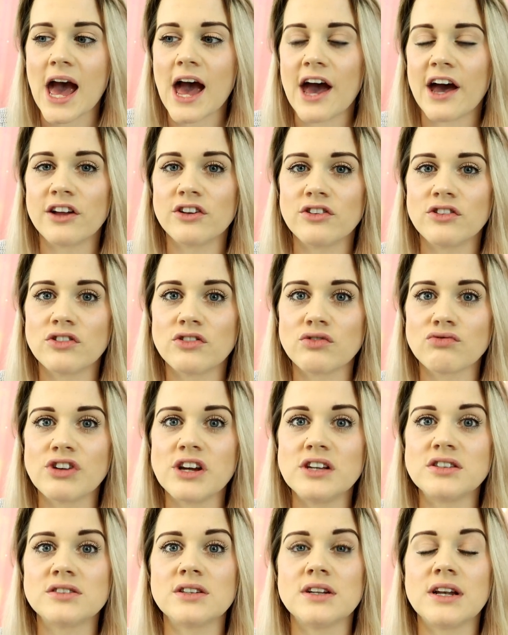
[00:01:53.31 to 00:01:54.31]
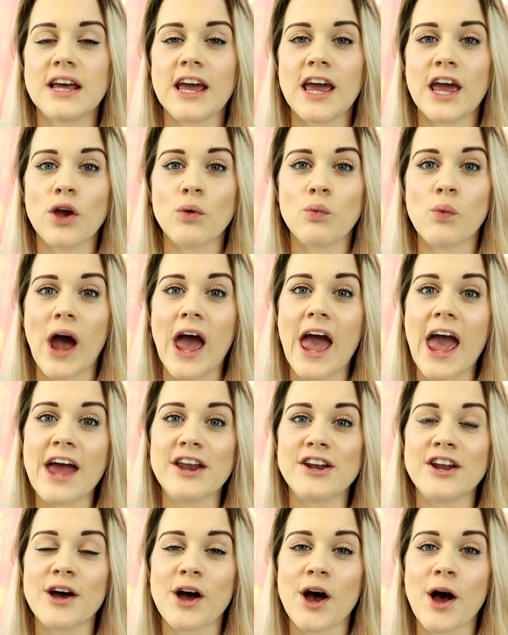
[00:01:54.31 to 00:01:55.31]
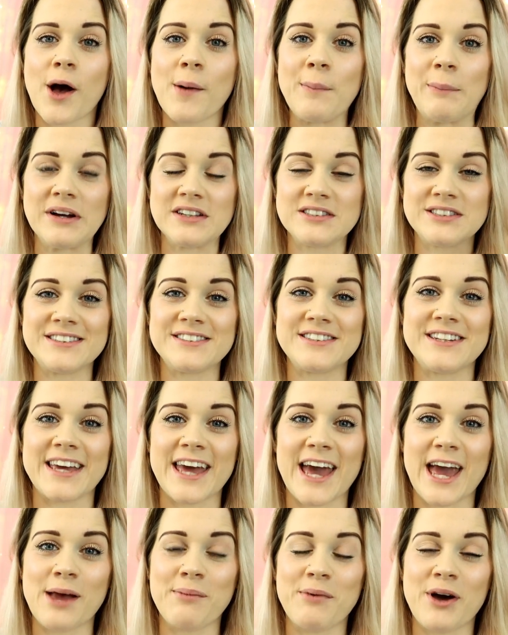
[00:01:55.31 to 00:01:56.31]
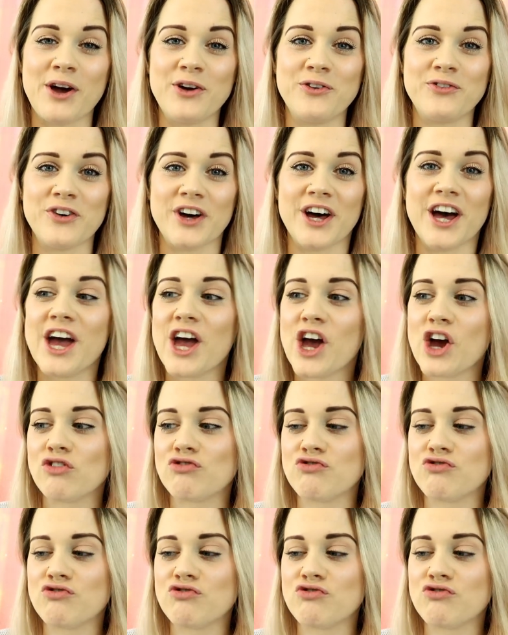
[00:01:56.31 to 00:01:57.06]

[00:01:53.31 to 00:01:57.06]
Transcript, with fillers: And recently when my sister came over,